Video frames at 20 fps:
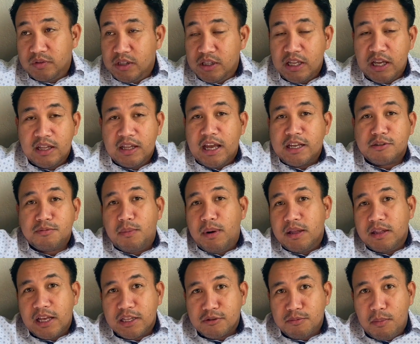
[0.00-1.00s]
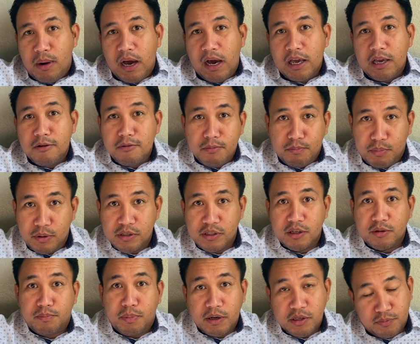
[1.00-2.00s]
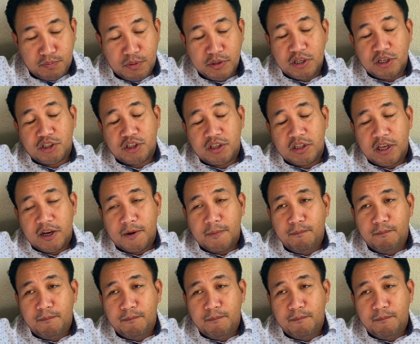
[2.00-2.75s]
That's my position there.